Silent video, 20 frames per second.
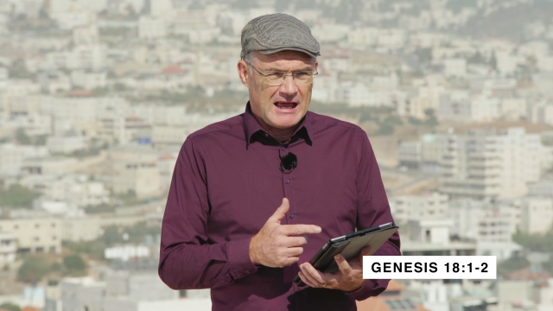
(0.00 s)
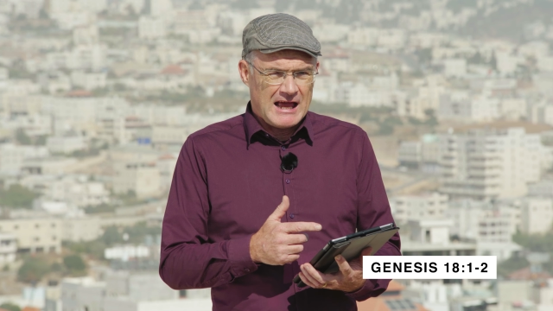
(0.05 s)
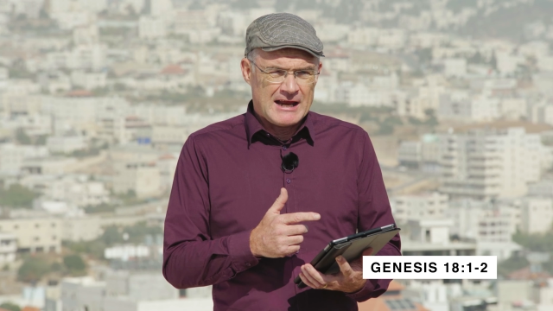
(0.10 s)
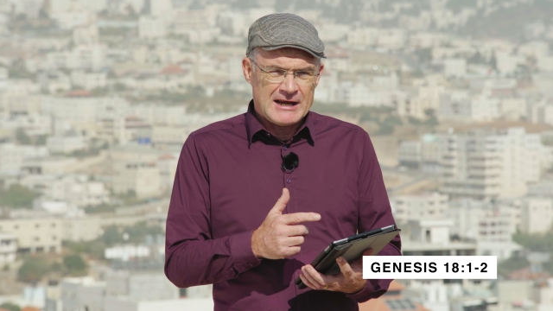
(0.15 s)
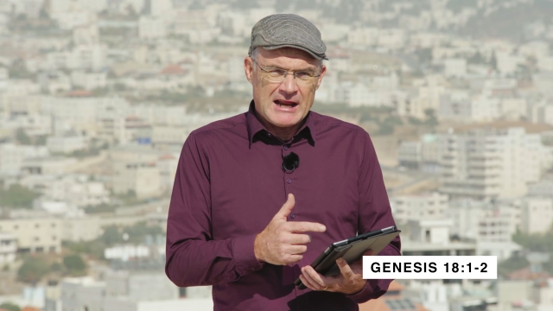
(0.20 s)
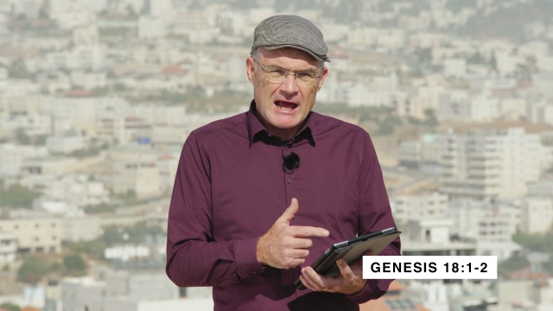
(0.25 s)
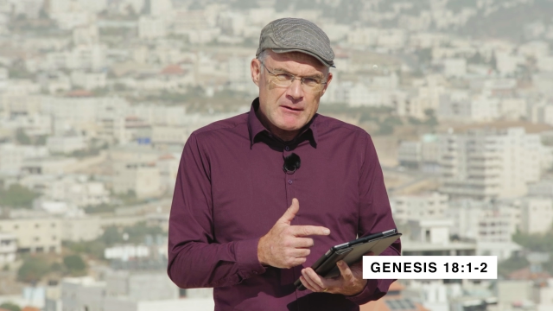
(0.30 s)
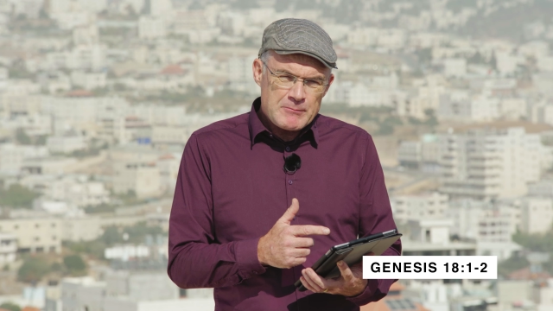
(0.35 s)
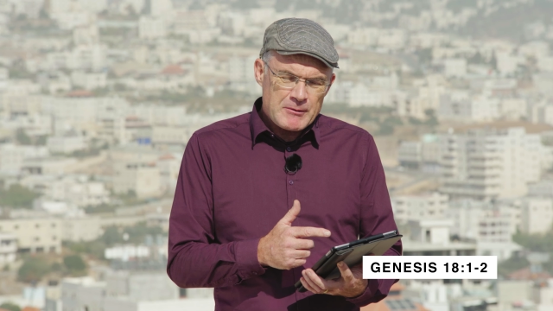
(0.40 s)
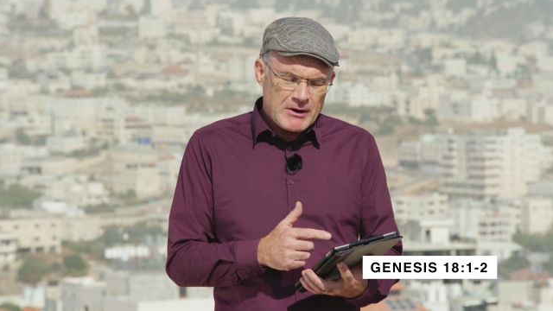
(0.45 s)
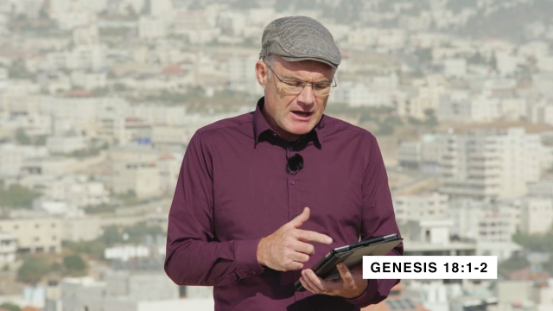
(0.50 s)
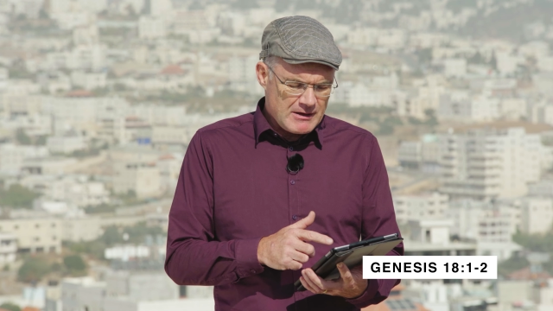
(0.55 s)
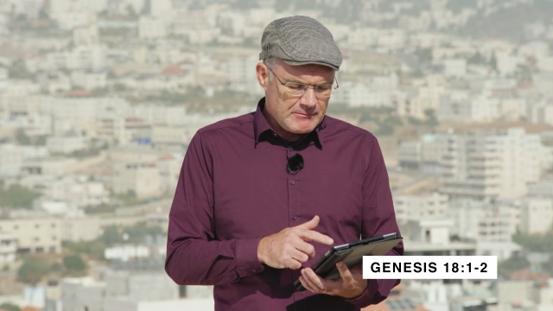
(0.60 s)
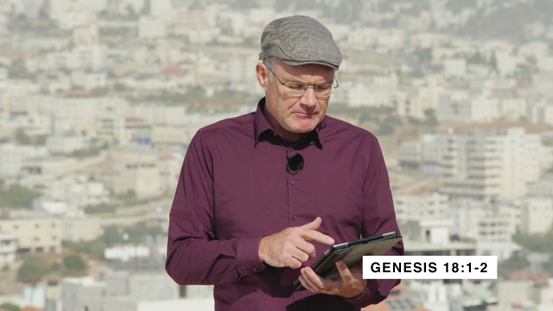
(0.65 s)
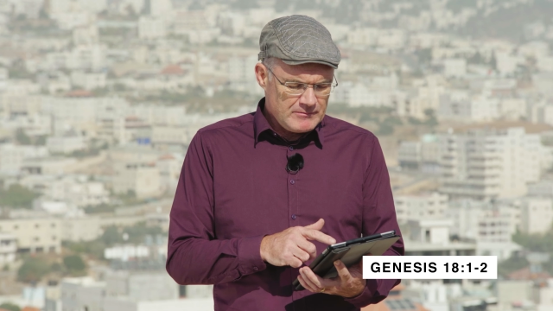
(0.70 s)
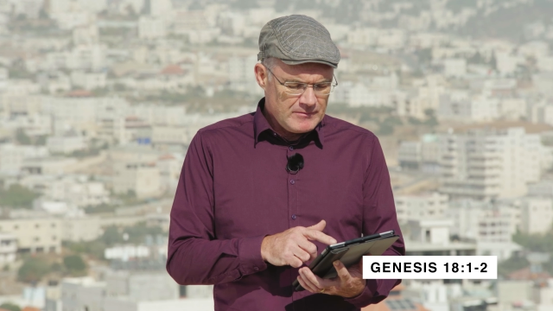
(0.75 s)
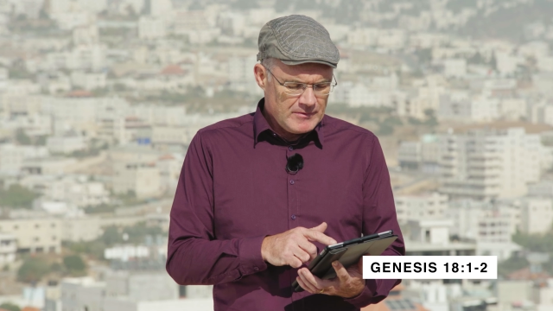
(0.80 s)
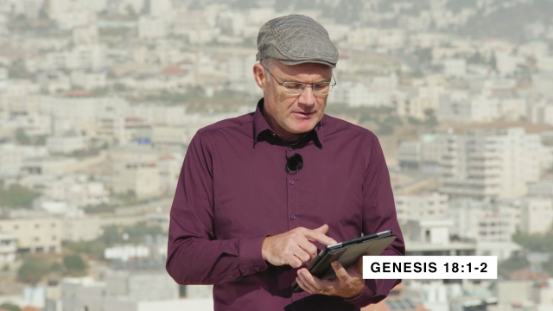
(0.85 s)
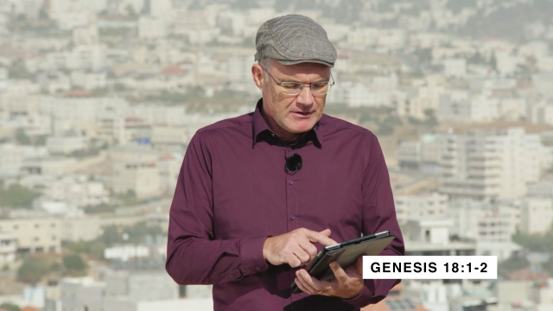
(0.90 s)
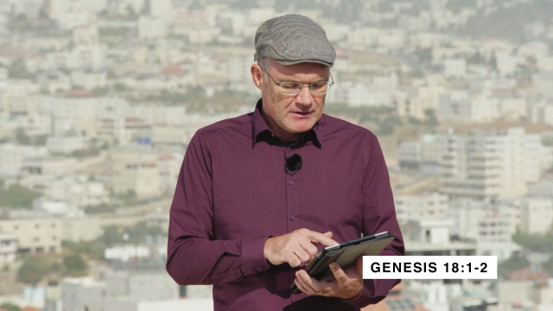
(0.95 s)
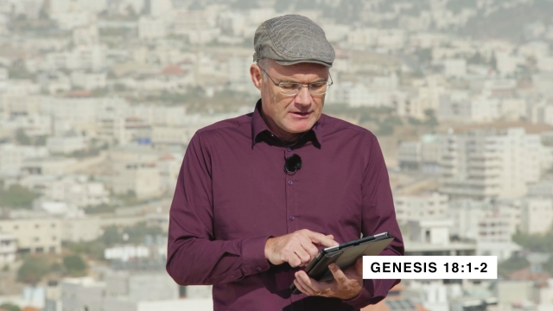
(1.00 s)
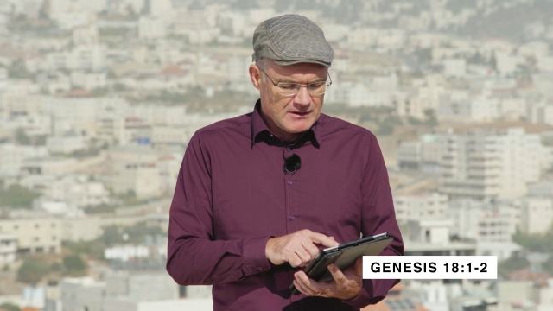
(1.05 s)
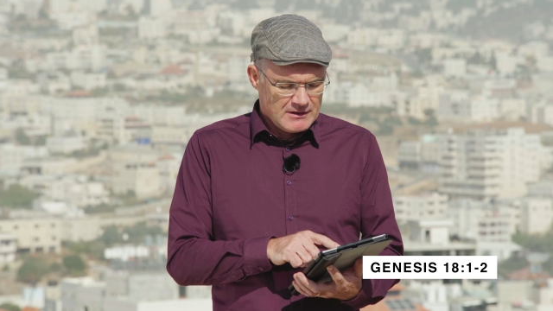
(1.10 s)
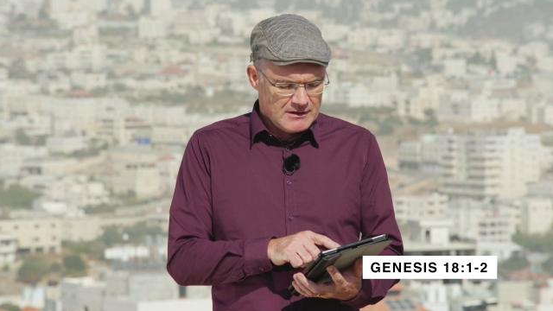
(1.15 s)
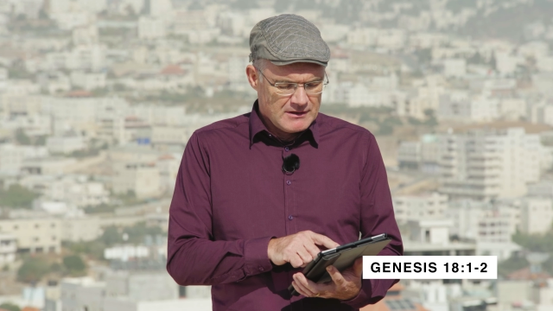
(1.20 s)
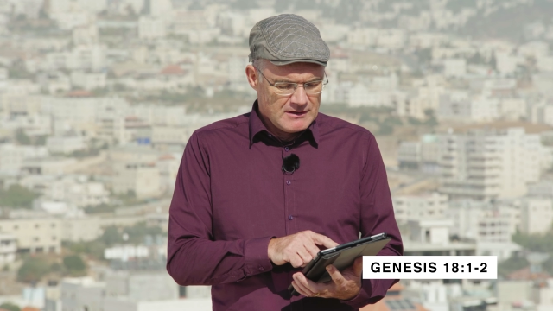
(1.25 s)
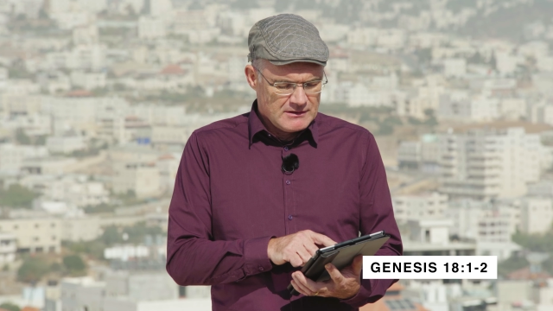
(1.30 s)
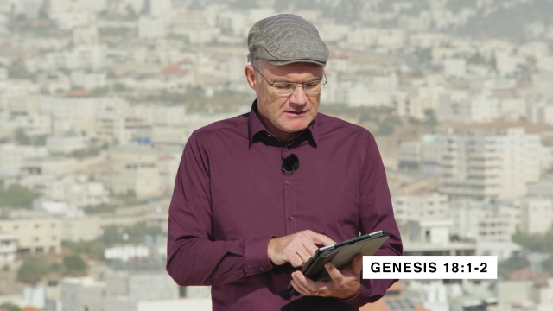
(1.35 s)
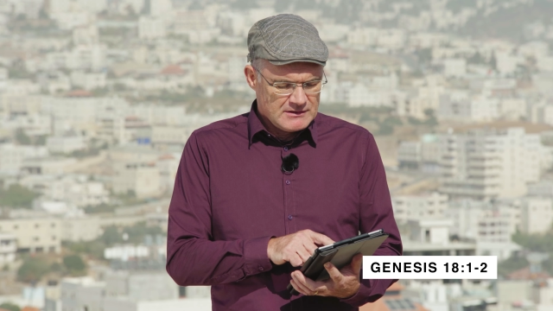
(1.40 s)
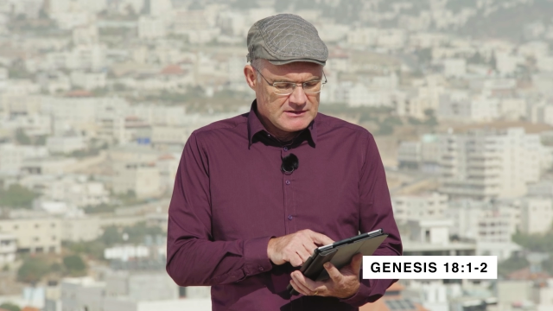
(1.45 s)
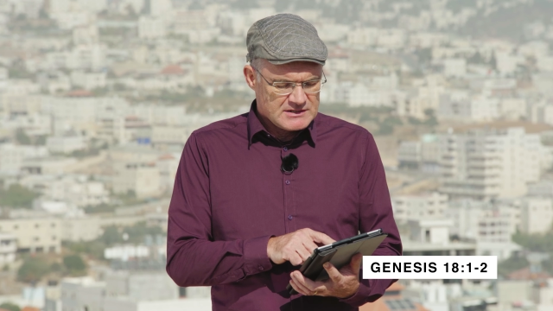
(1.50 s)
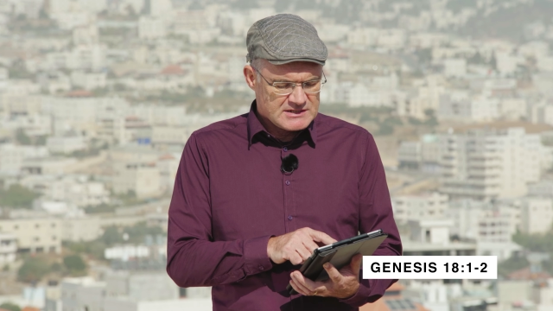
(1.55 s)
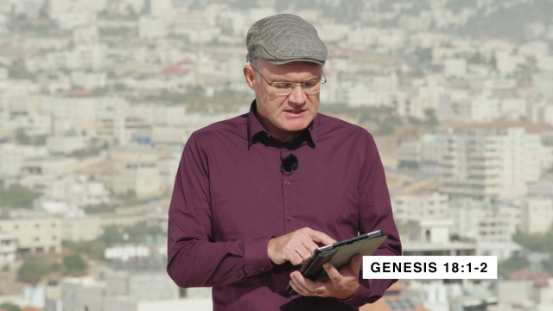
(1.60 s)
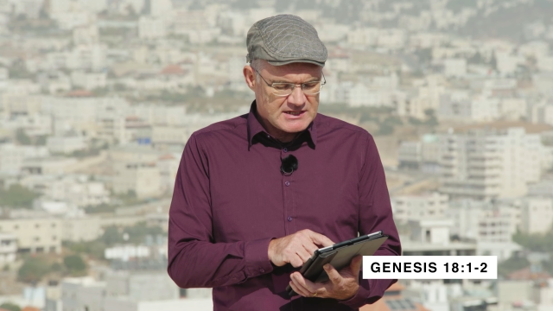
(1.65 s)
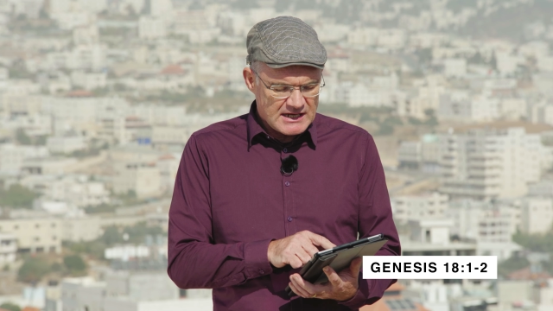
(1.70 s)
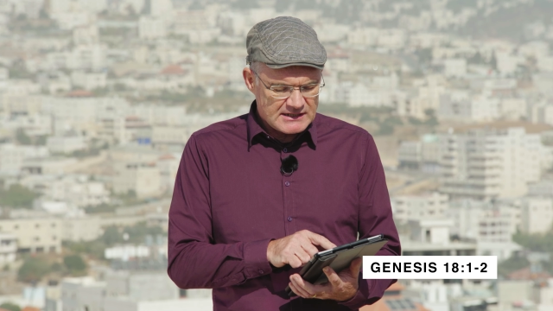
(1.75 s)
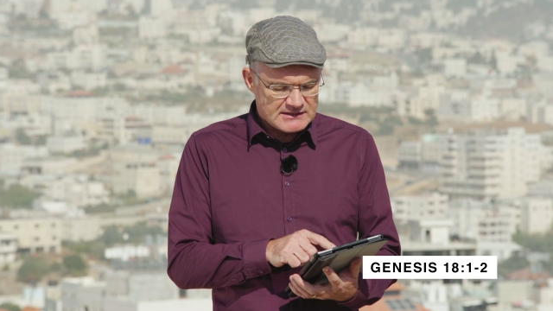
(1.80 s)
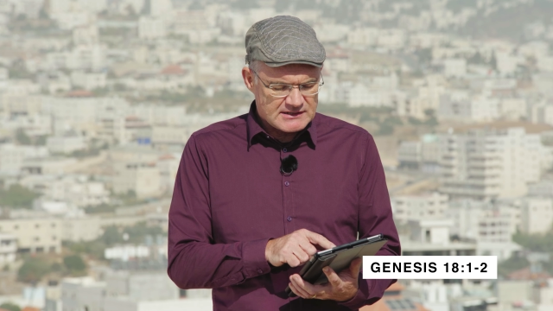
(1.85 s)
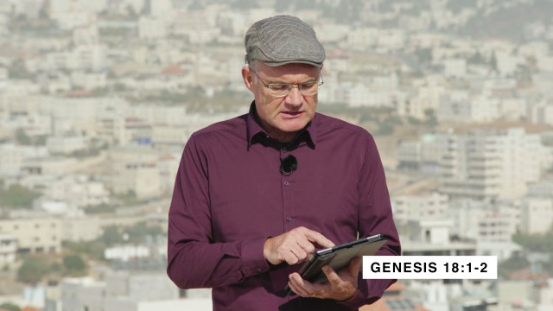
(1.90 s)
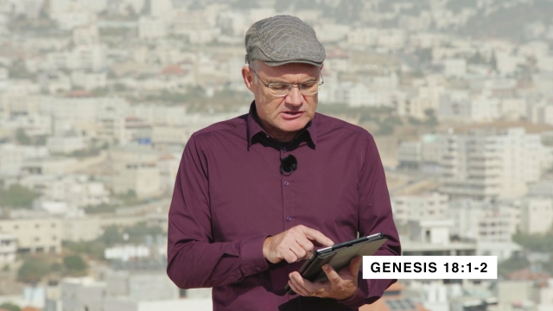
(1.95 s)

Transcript: And Abraham sat